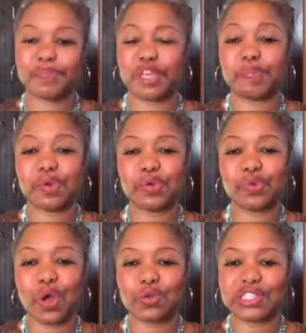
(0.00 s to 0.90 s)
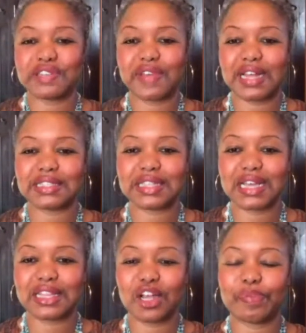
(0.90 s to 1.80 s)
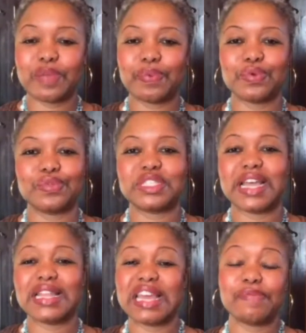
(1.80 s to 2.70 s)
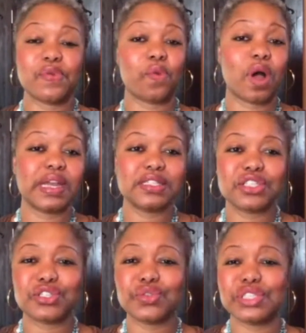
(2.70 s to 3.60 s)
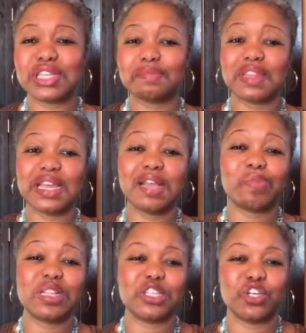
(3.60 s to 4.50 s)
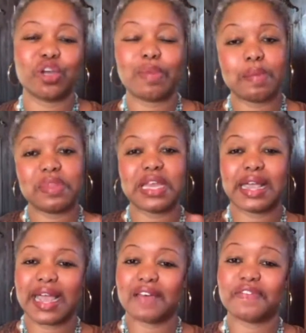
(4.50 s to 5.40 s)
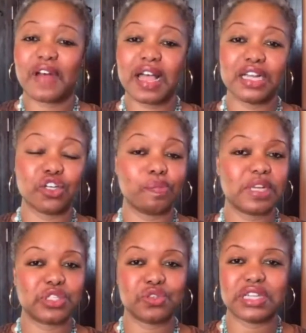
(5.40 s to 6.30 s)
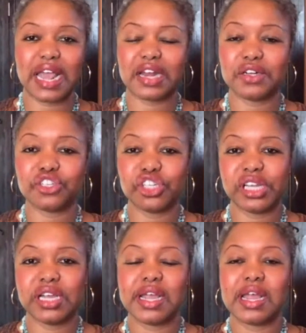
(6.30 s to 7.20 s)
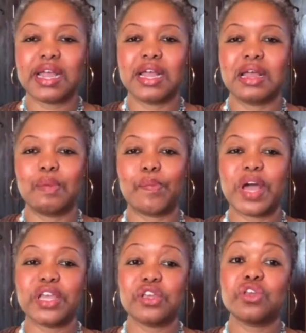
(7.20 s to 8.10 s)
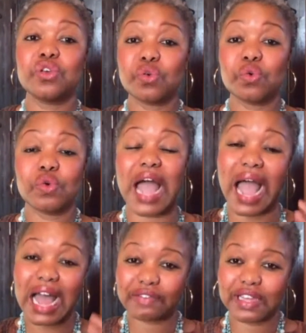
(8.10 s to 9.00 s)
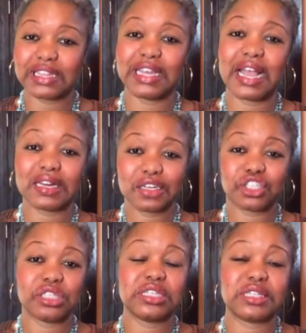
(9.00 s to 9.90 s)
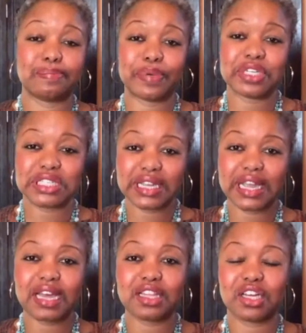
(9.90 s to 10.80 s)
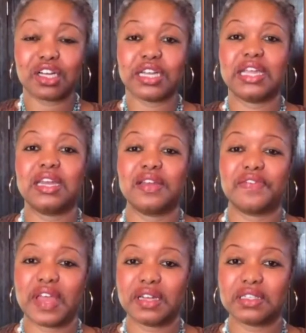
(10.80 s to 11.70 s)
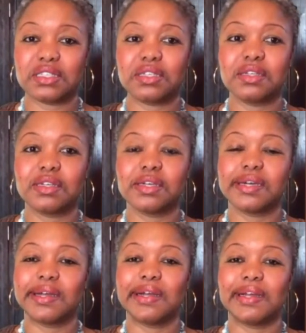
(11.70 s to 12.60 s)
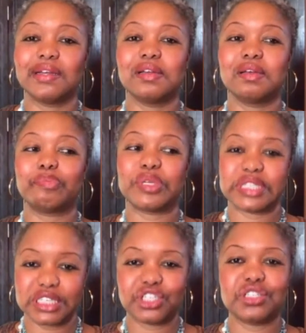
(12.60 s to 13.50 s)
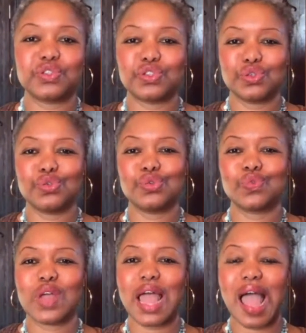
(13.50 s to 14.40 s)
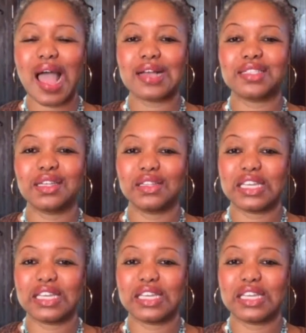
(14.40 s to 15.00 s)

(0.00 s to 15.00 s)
people who host events, like there are people who say they've been wanting to do something, but maybe they can't find or muster the energy. But you having the energy to put together an event positions you as a